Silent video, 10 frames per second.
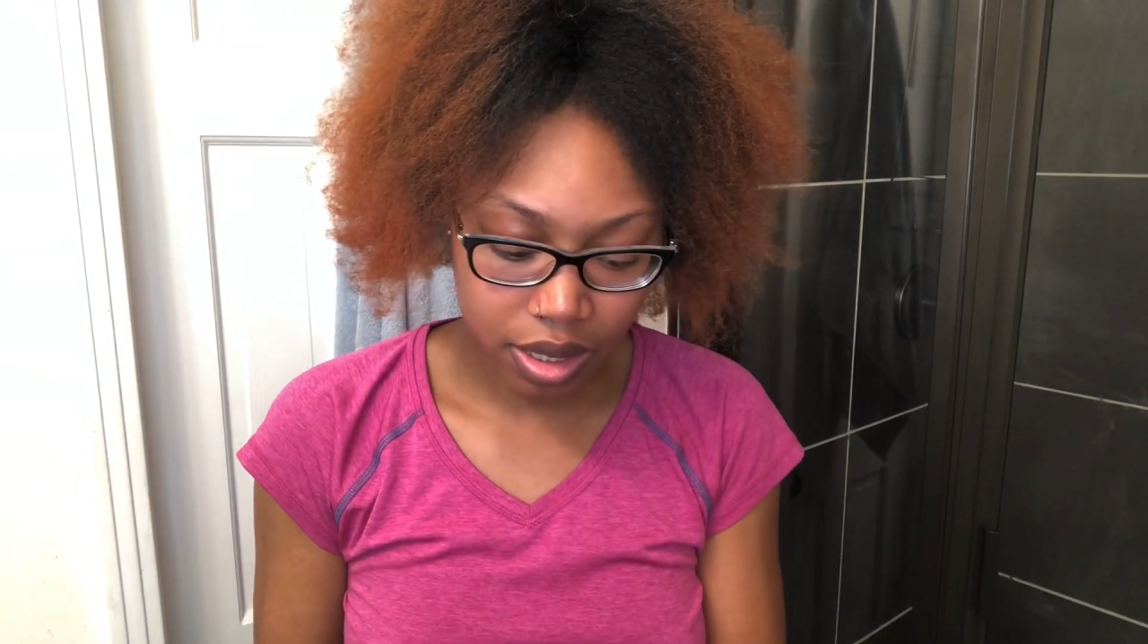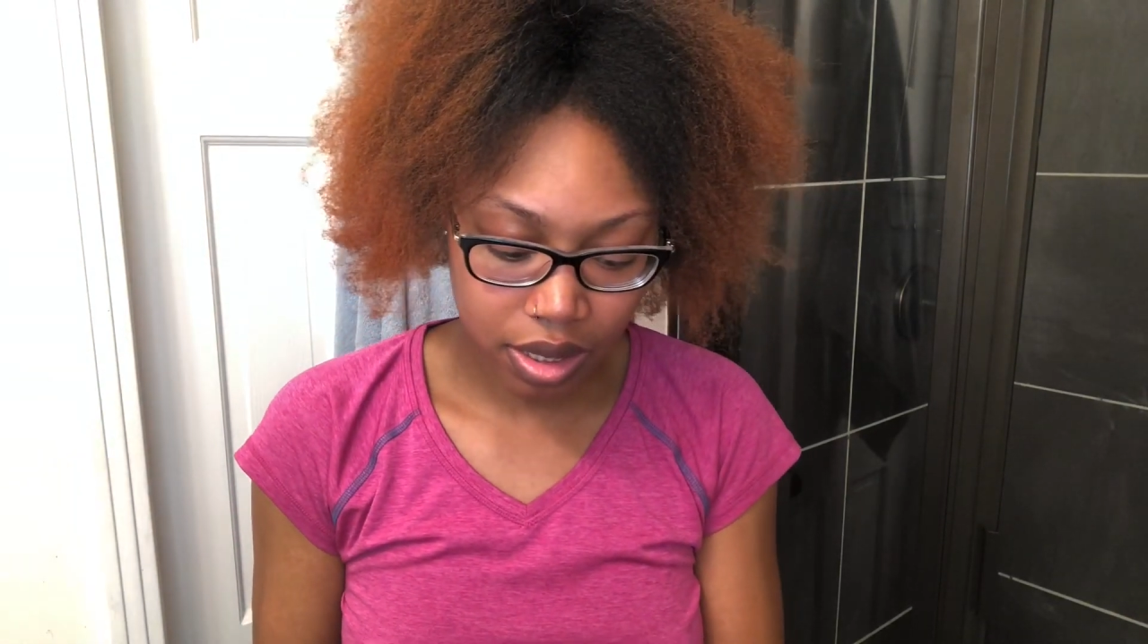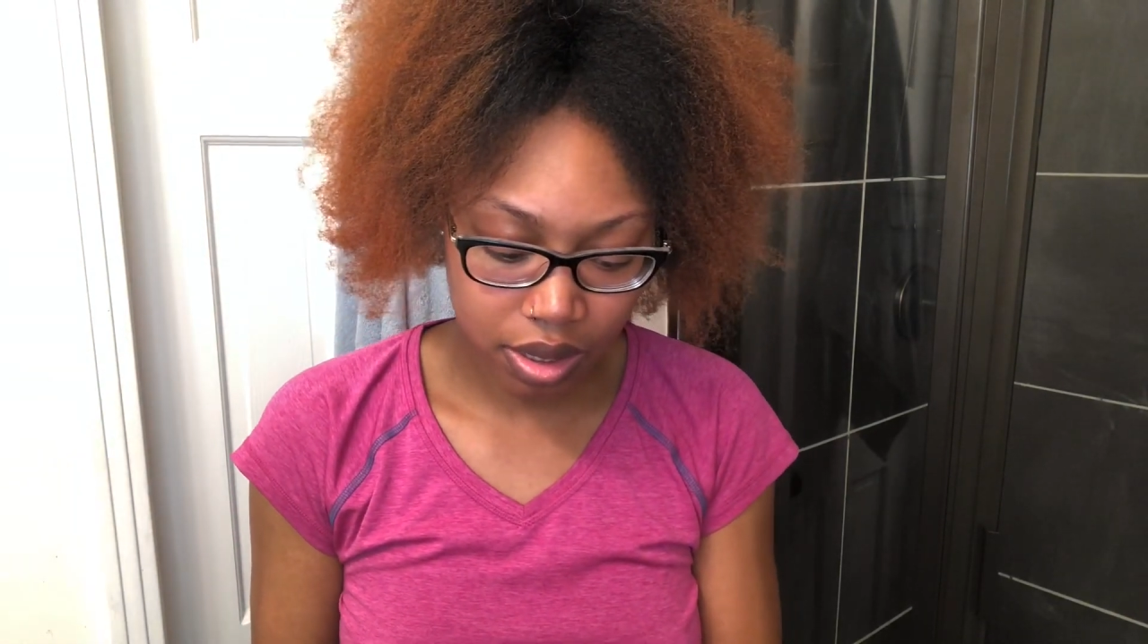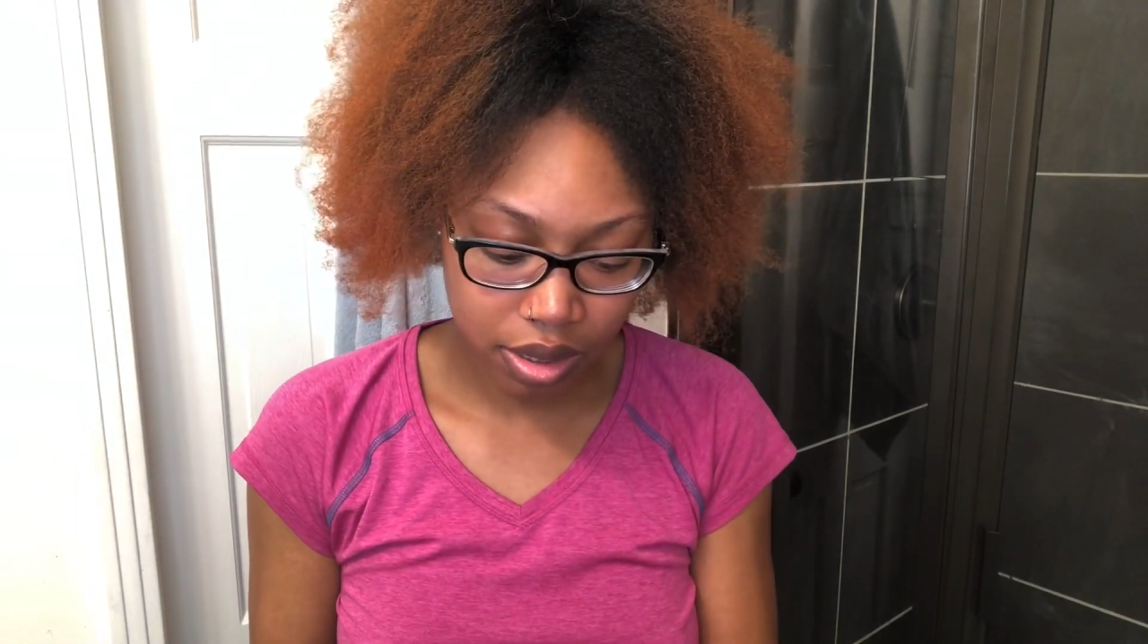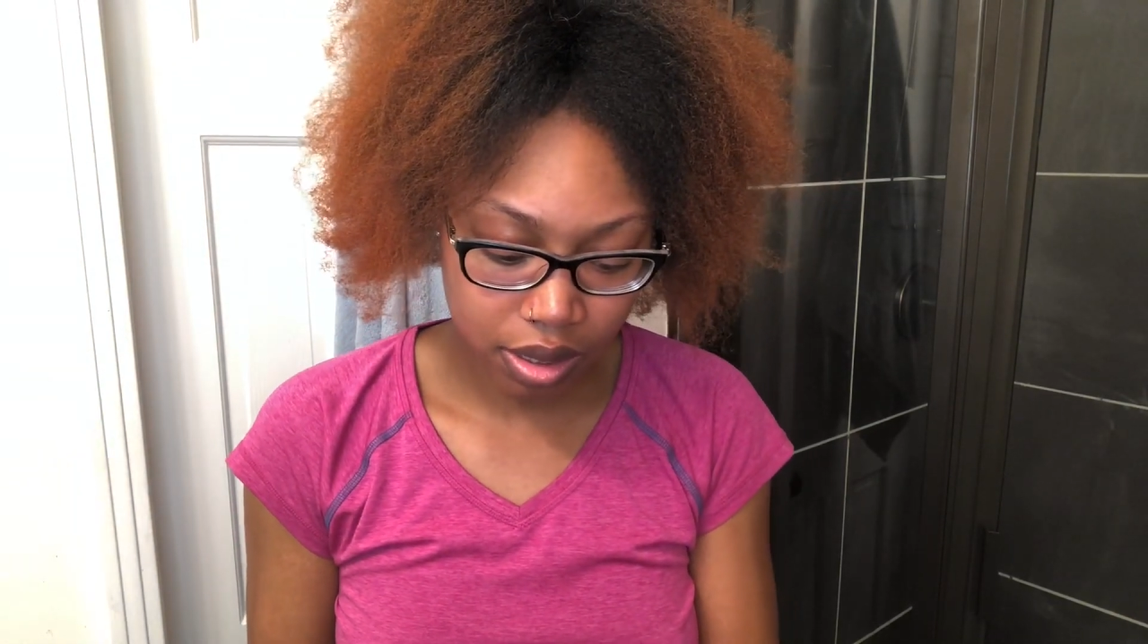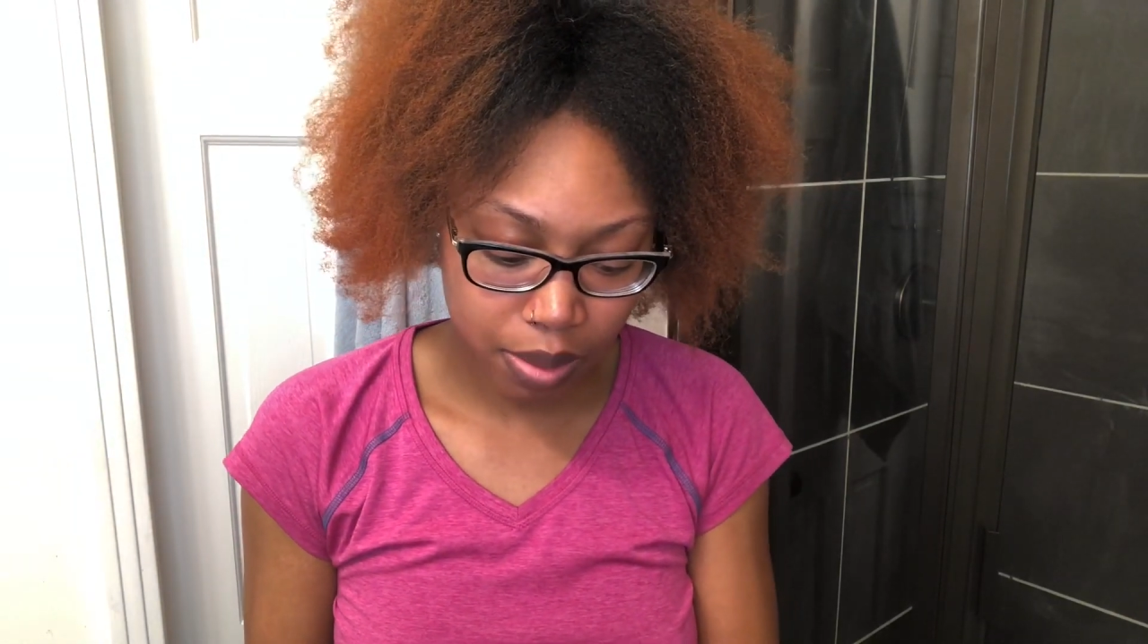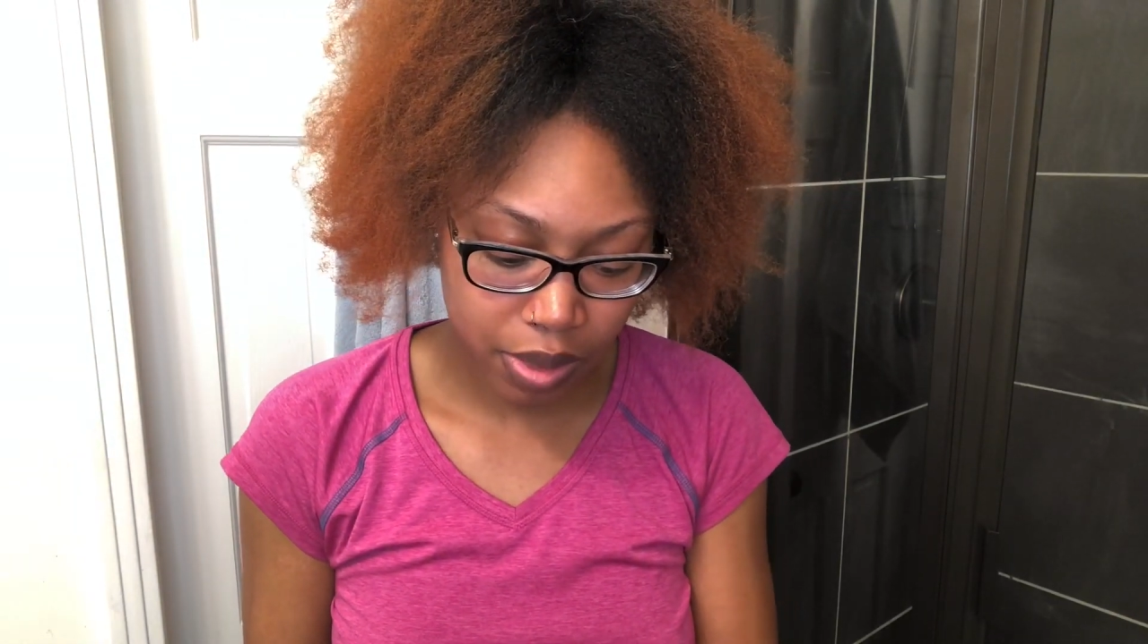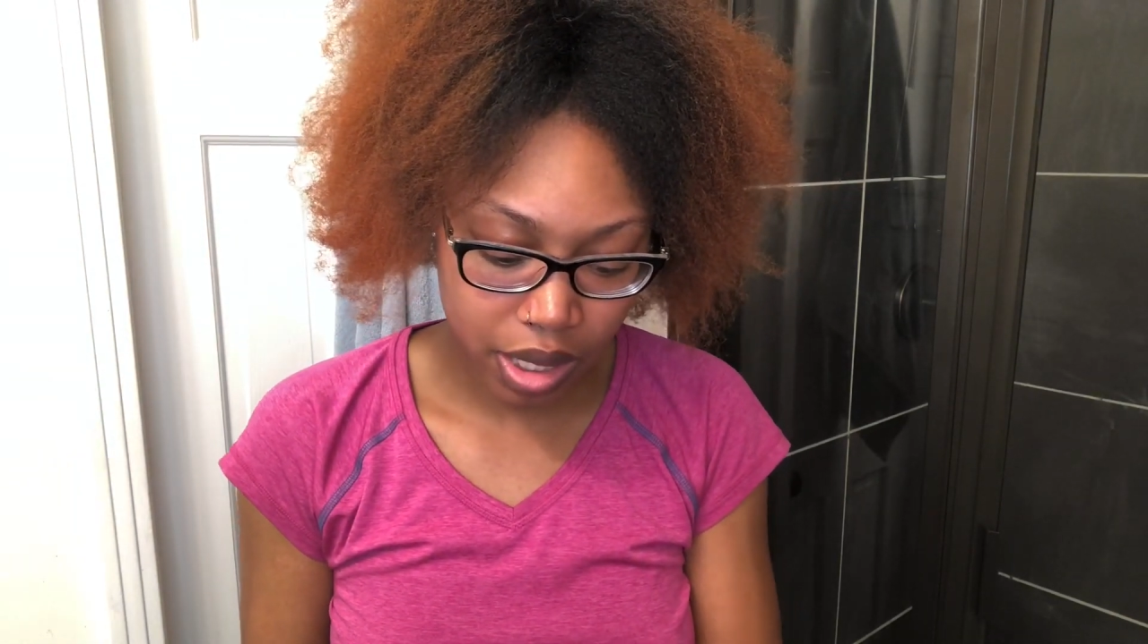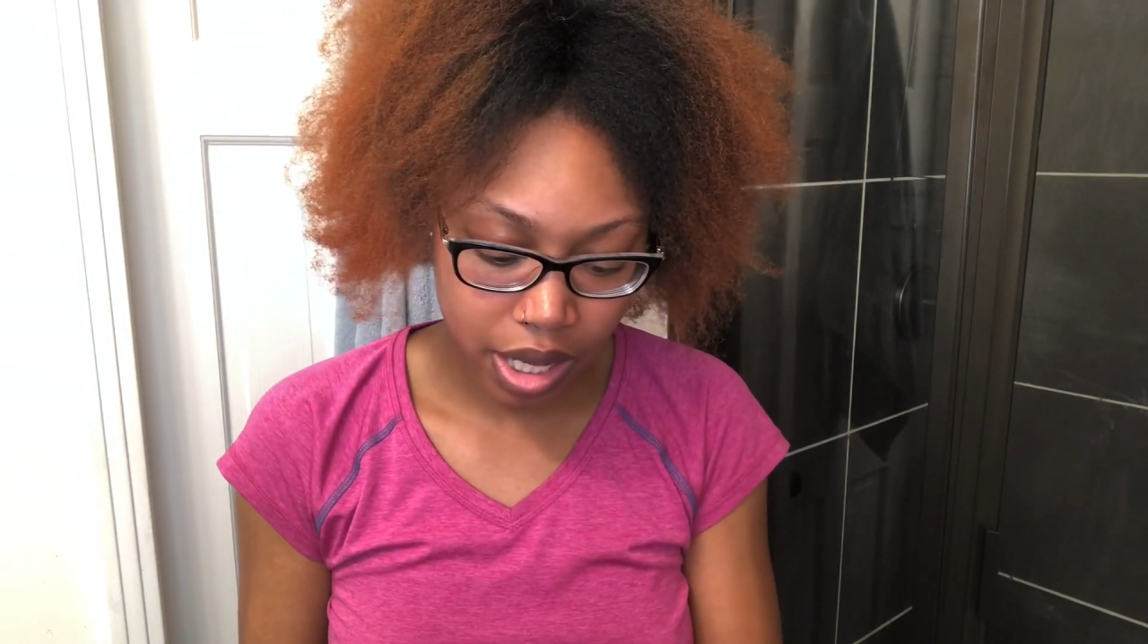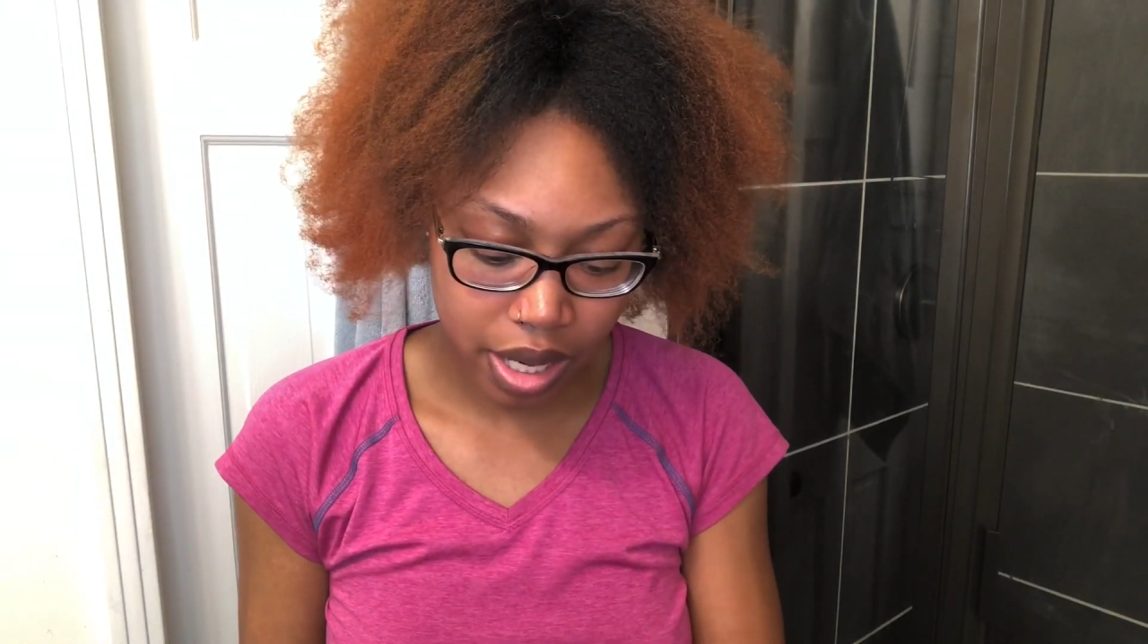And some of the
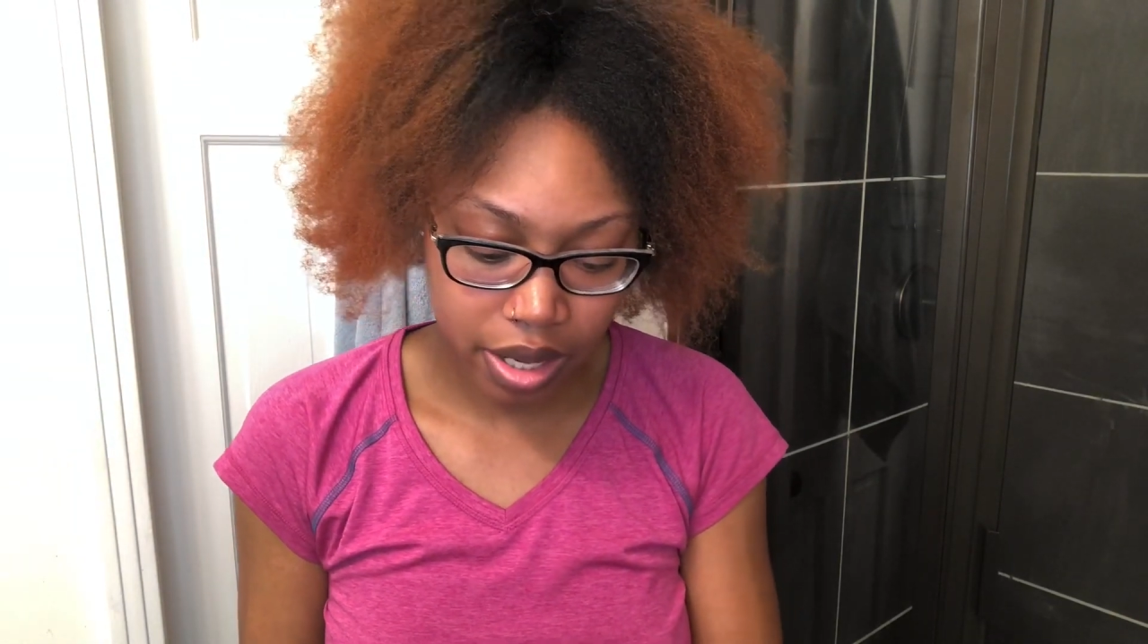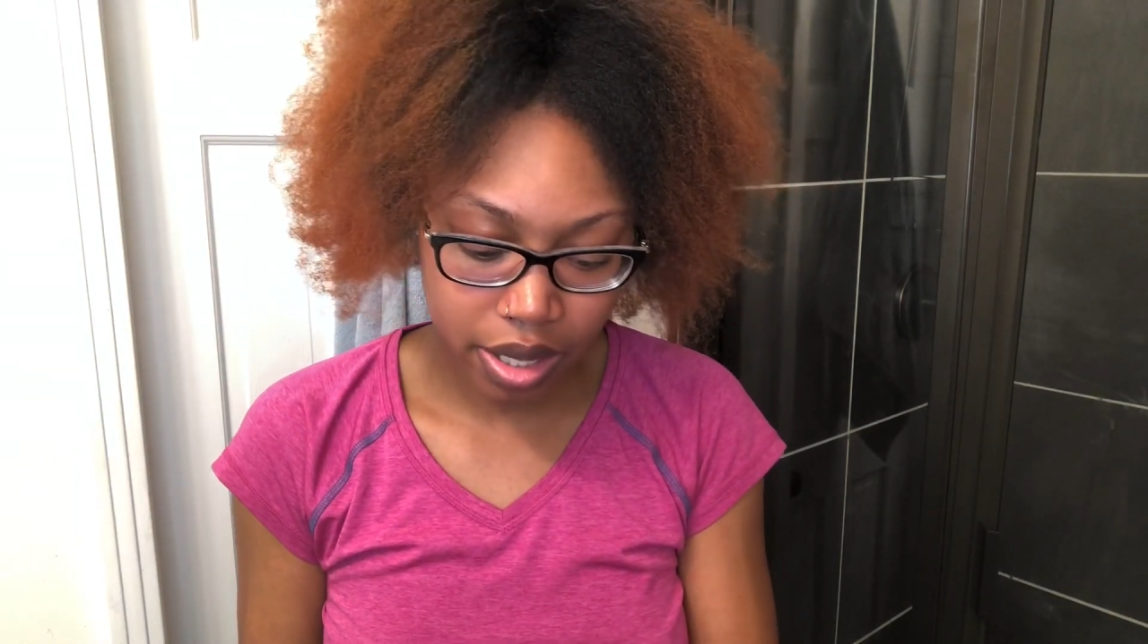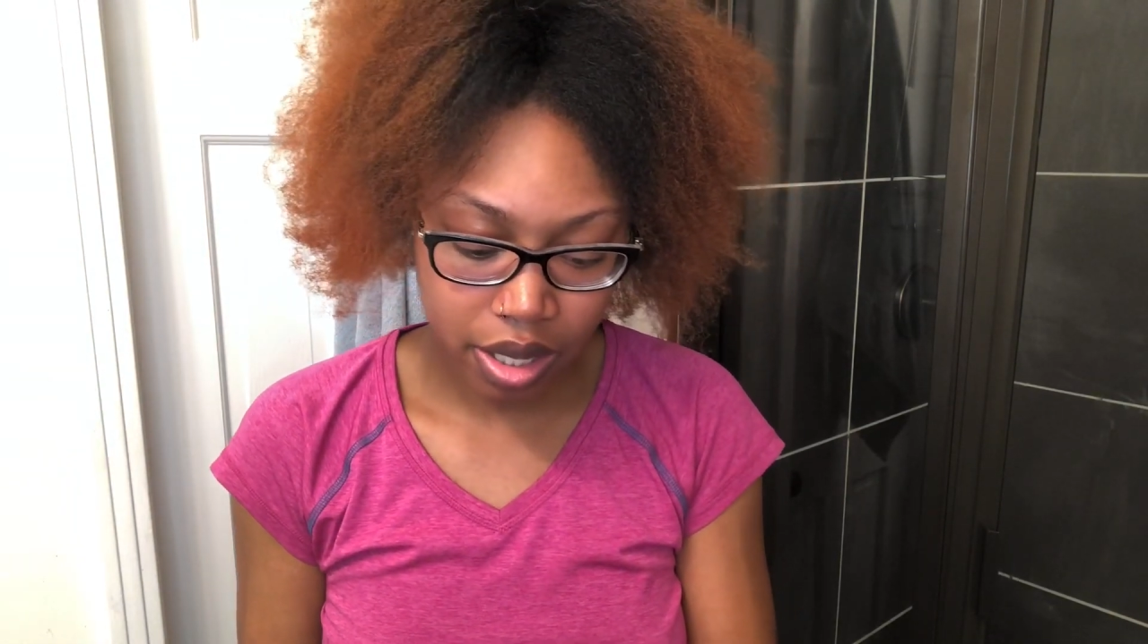hair,